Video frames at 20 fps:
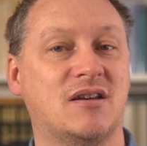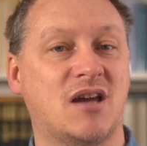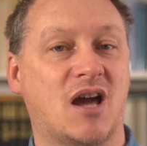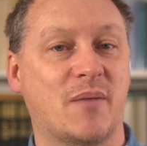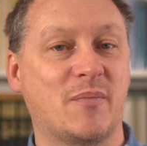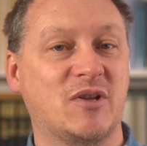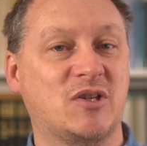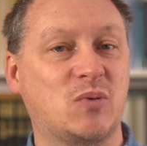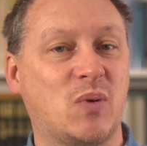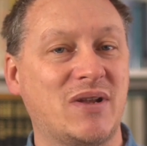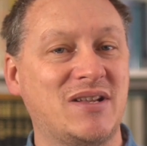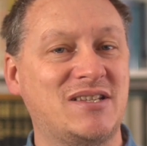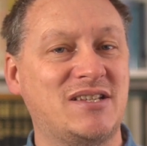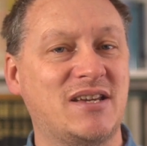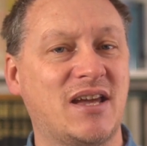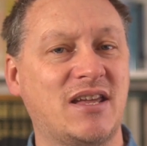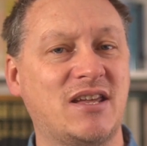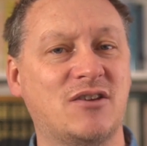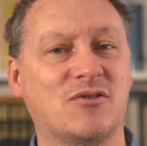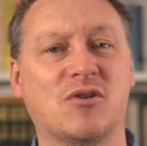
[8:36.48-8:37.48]
I'm a
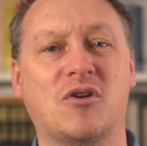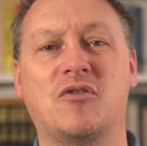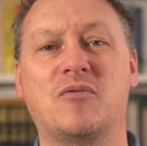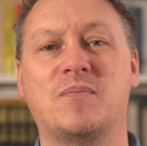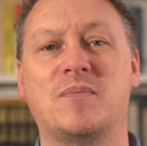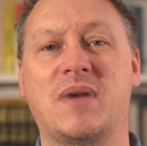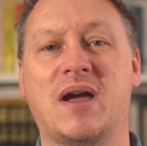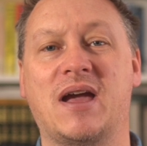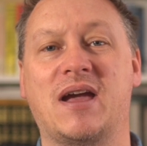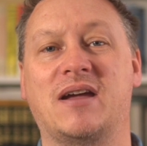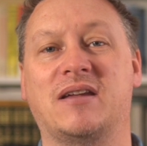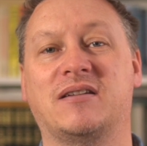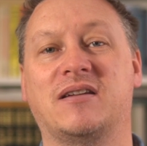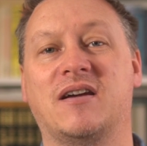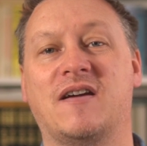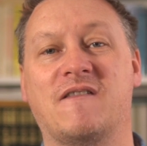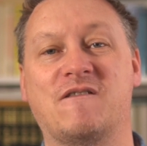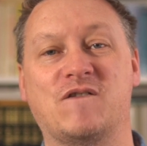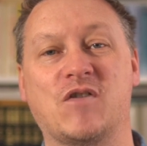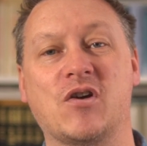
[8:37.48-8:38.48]
28-year-old man,
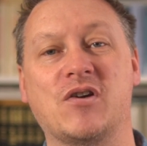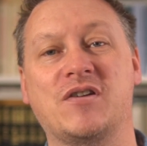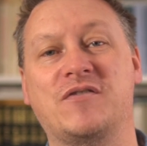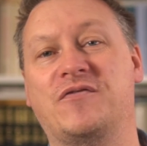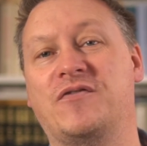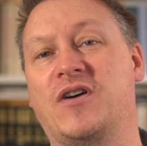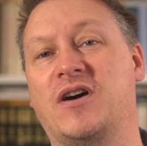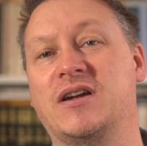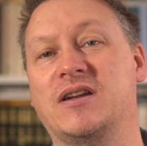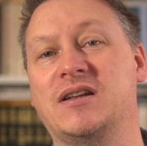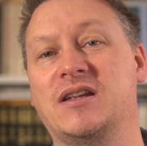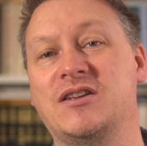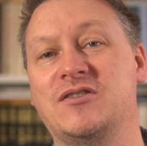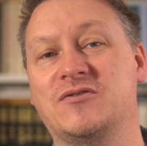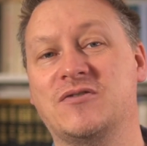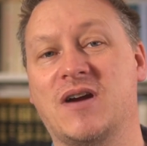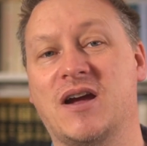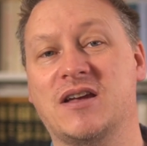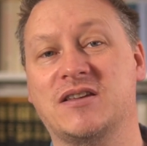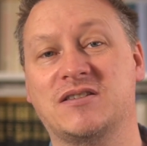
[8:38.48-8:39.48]
very finely
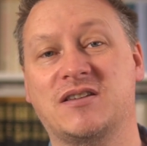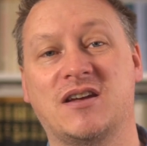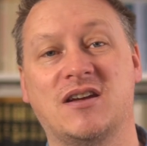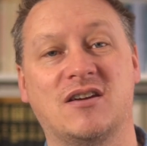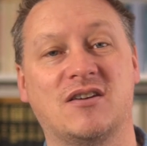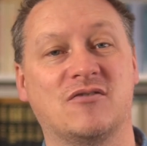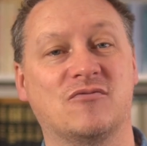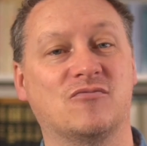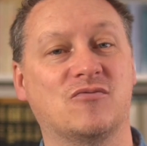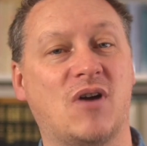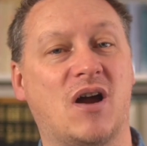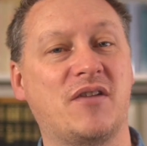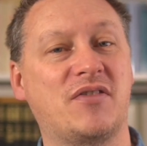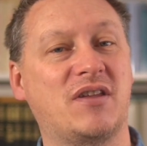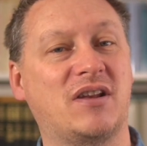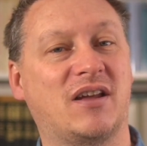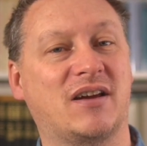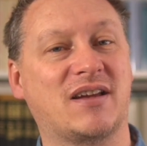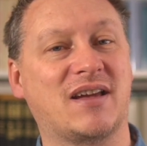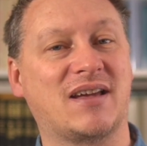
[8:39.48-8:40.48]
dressed, rather
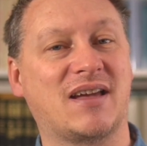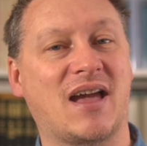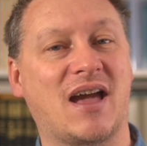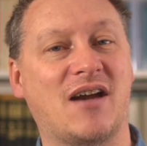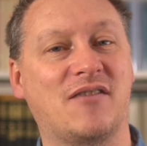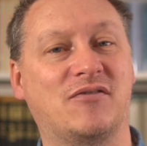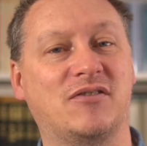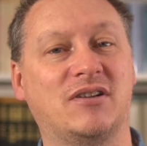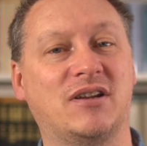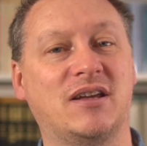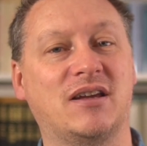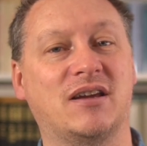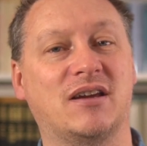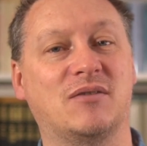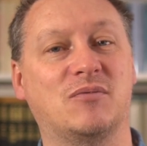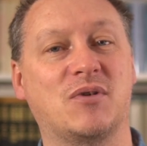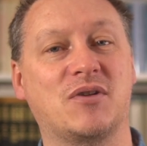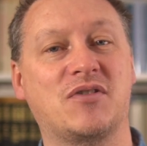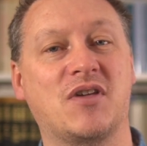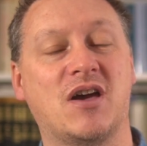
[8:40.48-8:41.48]
like a cavalier,
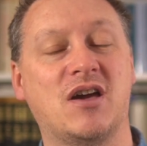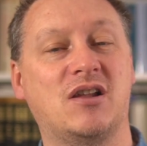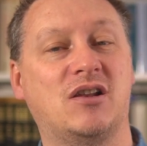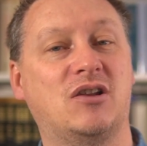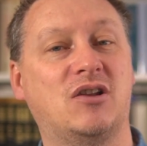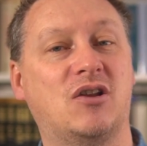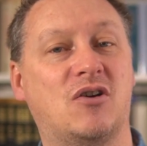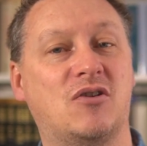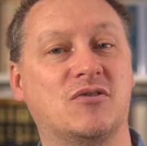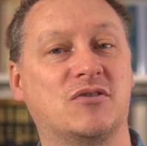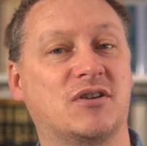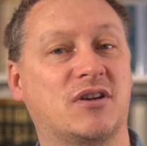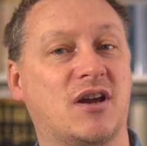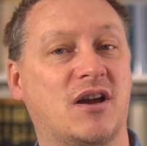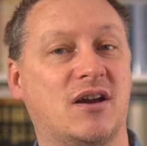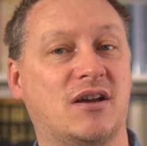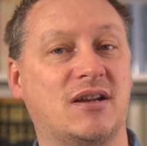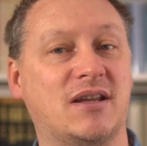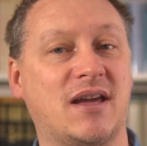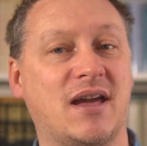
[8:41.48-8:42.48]
with long
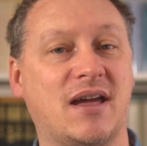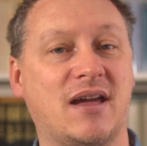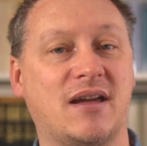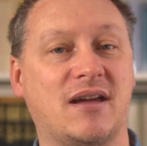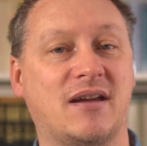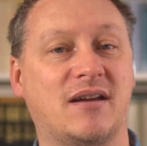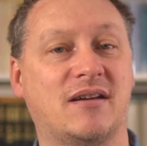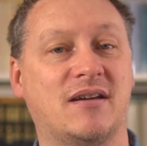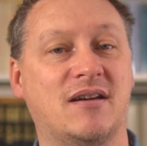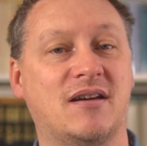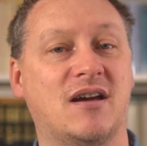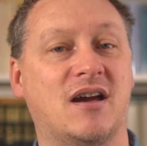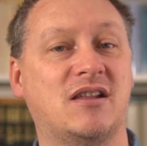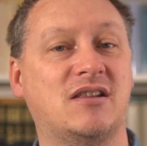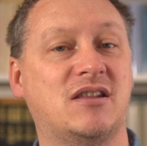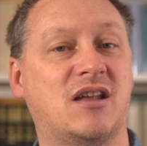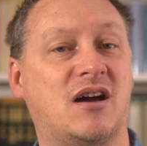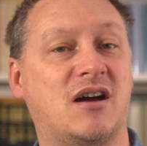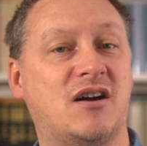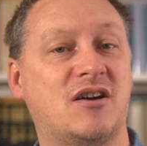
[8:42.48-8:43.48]
curly hair, a
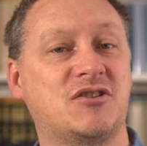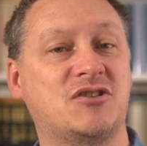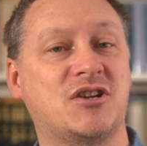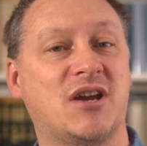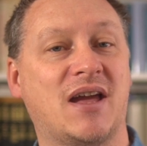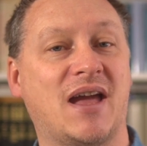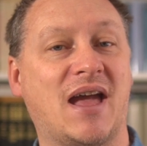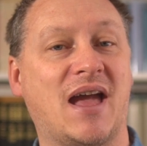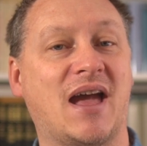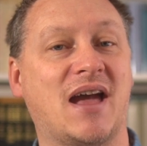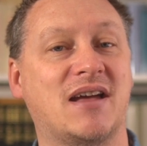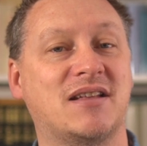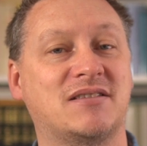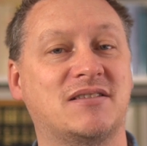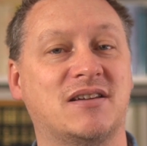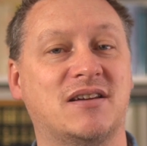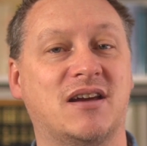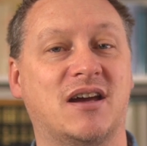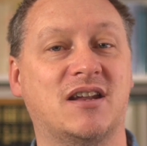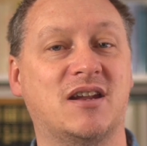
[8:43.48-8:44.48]
large hat
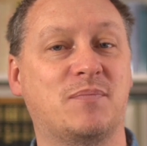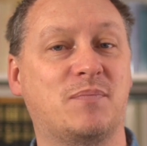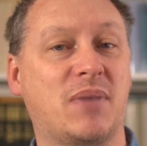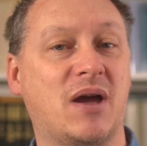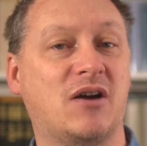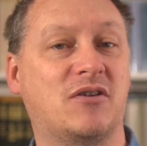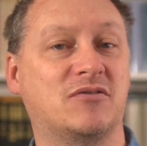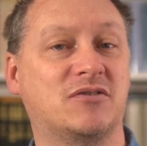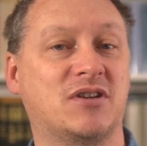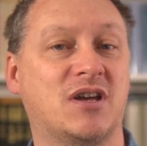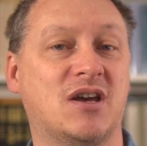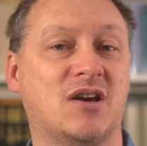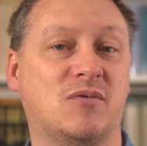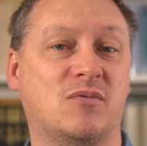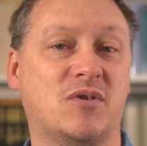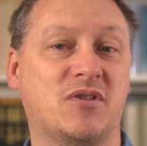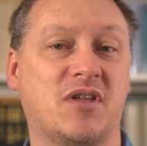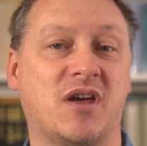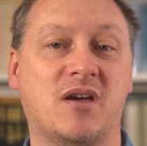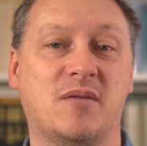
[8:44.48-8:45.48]
and a belt
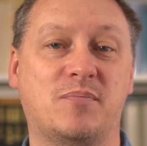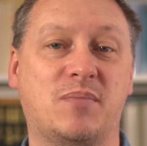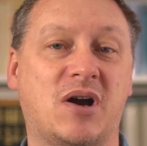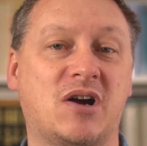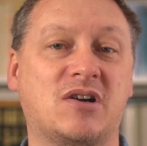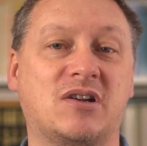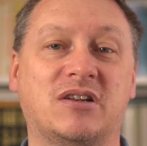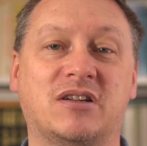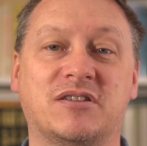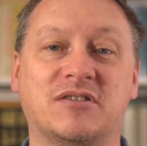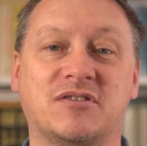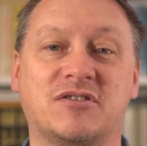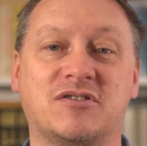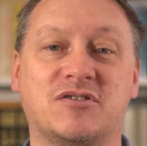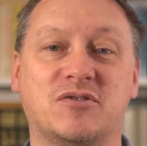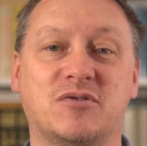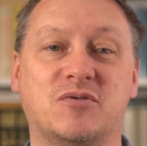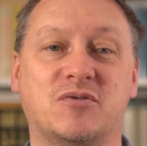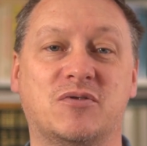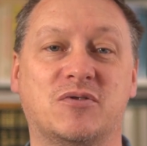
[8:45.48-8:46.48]
with buckle and
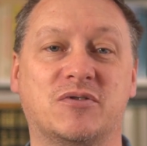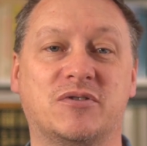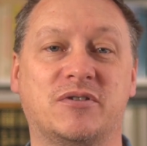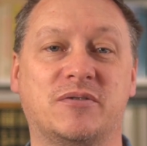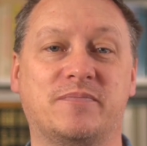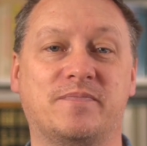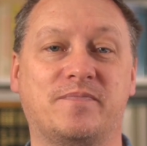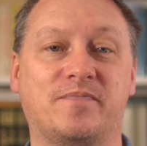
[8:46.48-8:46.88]
sword.